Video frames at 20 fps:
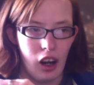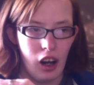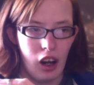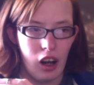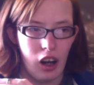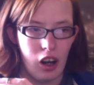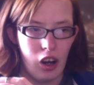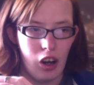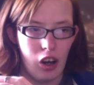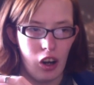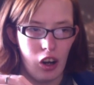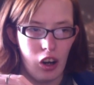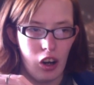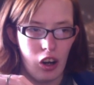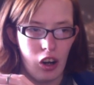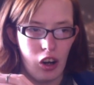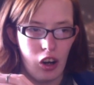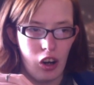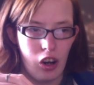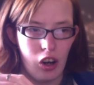
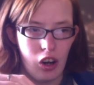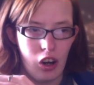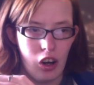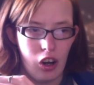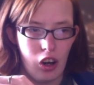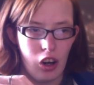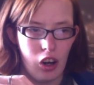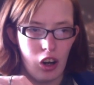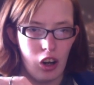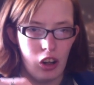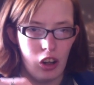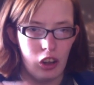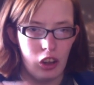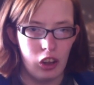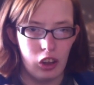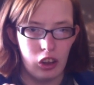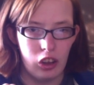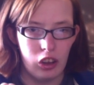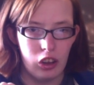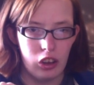
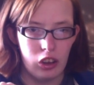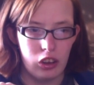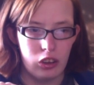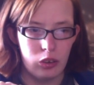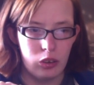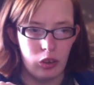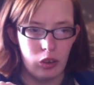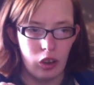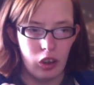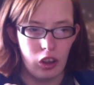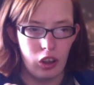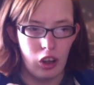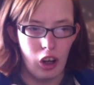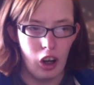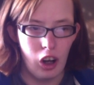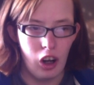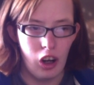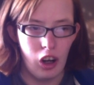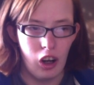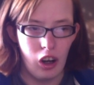
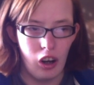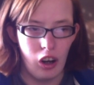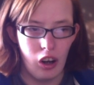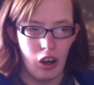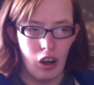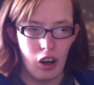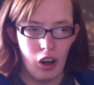No one is speaking in this clip.